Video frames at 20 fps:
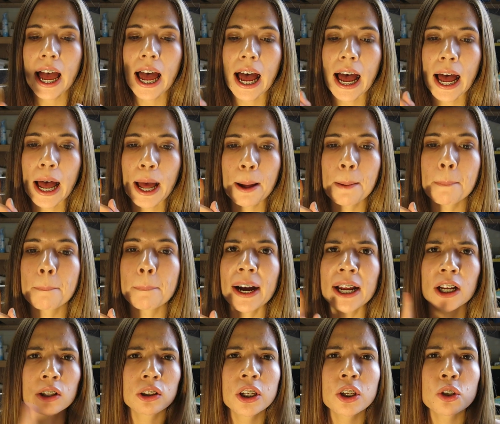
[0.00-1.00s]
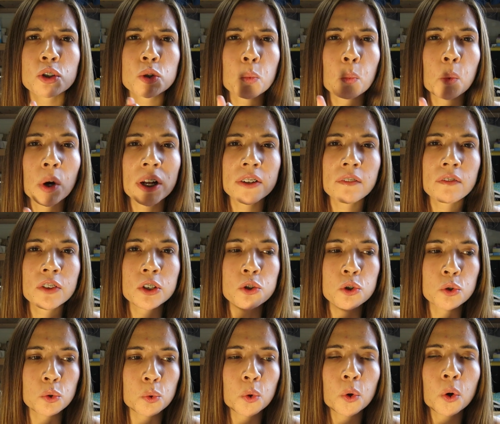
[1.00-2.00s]
I only used one of the
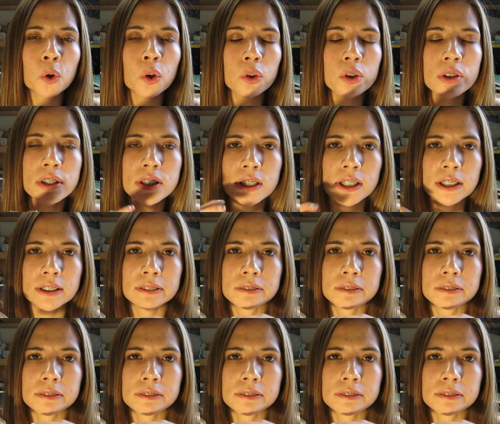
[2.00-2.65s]
jewels